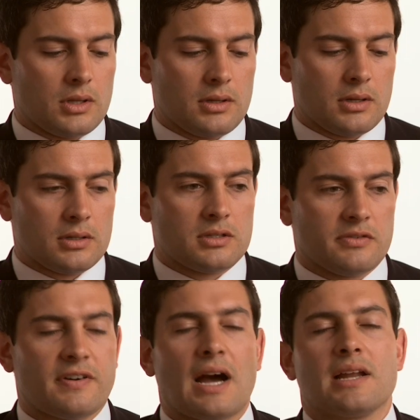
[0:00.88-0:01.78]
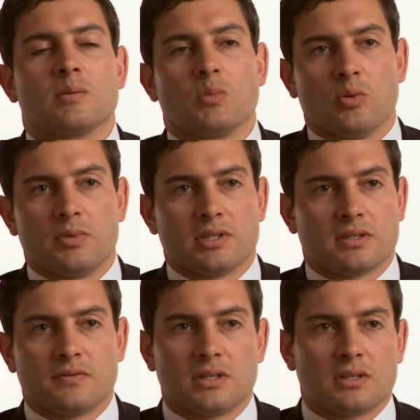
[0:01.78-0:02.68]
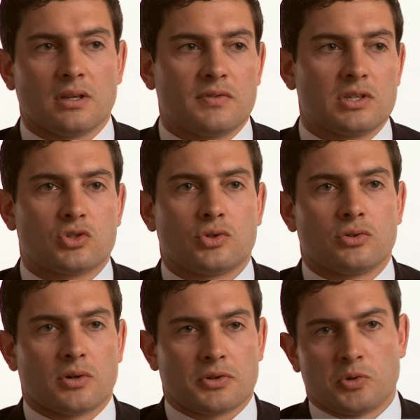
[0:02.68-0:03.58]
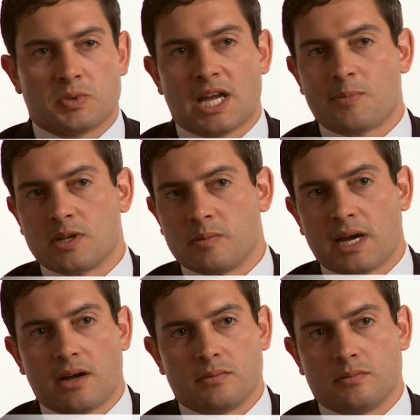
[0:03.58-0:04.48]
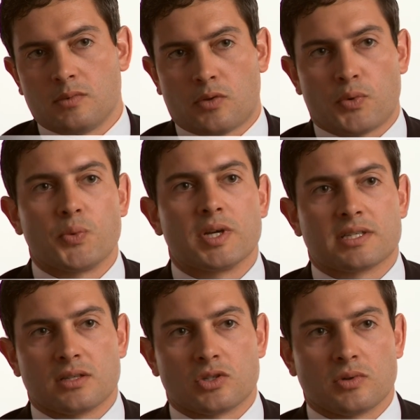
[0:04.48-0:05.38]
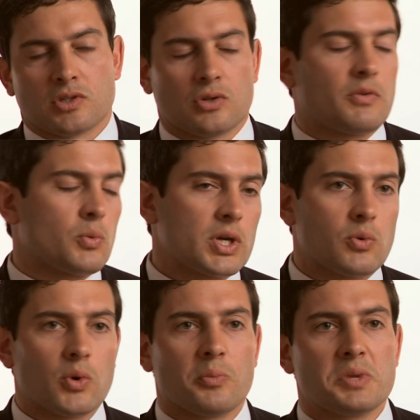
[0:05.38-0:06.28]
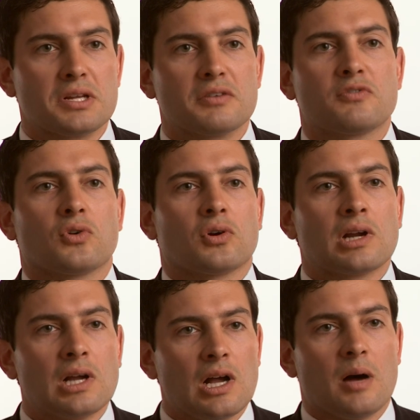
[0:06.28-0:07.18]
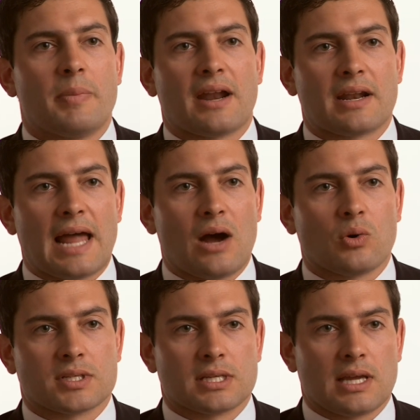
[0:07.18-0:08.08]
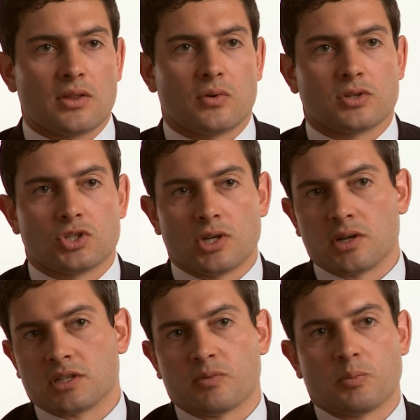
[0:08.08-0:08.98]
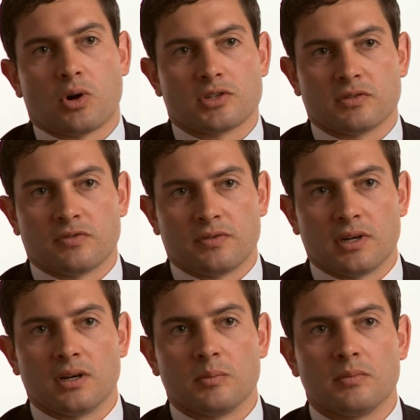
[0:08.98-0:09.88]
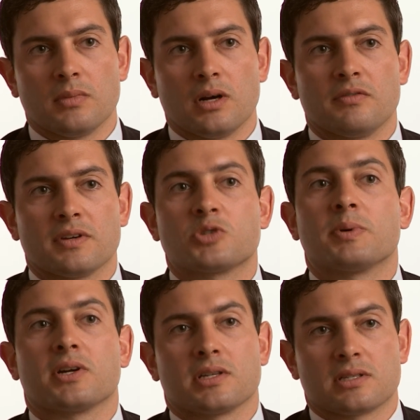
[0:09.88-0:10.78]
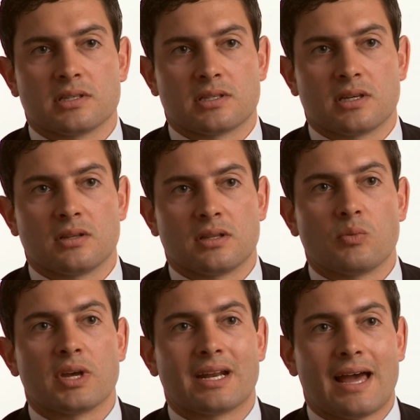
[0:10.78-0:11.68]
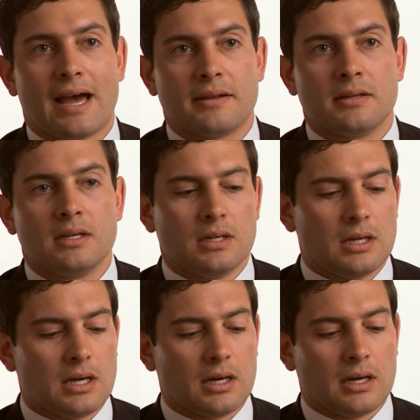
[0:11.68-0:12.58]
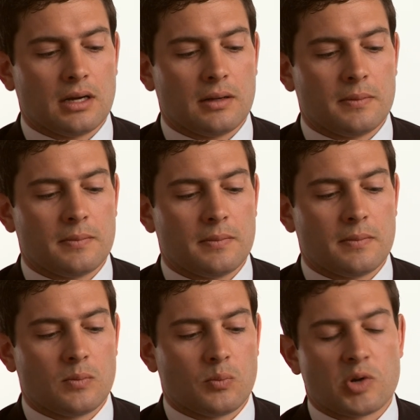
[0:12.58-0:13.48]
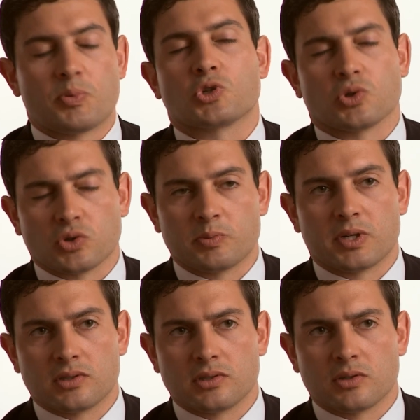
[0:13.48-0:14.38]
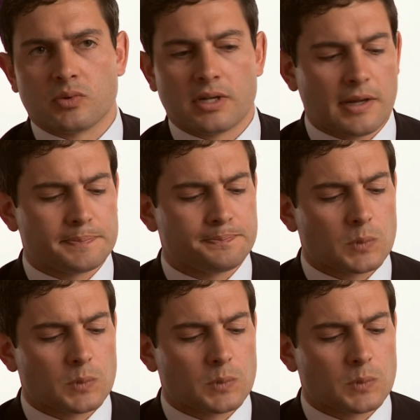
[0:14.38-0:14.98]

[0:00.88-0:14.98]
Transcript: of the defining moments of, the, of these True North groups happened about three weeks into it. So every week we were meeting for about an hour together and sharing different parts of, um, of experiences that, that we had had, uh, pretty personal experiences that we had had.